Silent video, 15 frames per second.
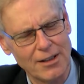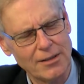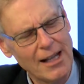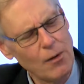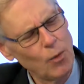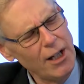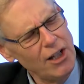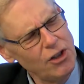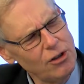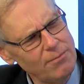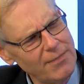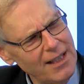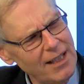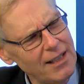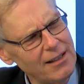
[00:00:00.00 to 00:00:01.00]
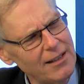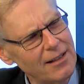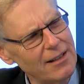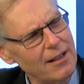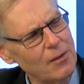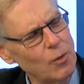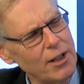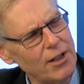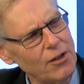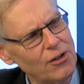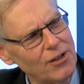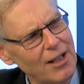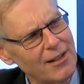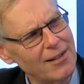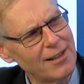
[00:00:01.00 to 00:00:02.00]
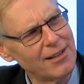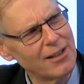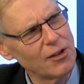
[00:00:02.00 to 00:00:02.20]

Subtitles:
What did you mean when you said that